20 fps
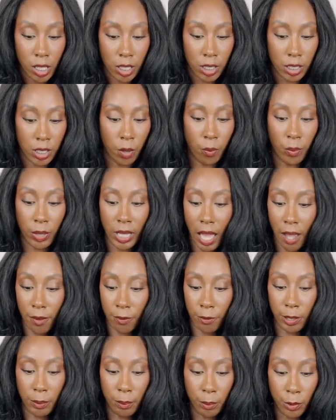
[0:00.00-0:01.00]
So we
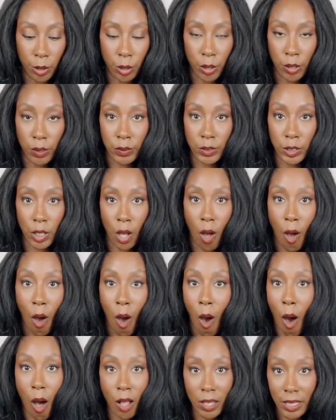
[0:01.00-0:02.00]
have removed
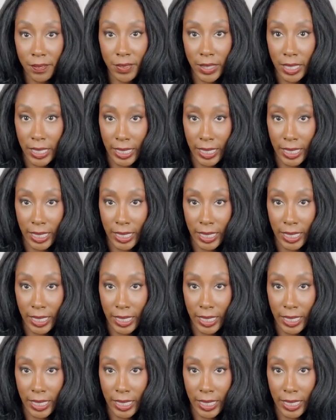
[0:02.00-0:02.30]
all of the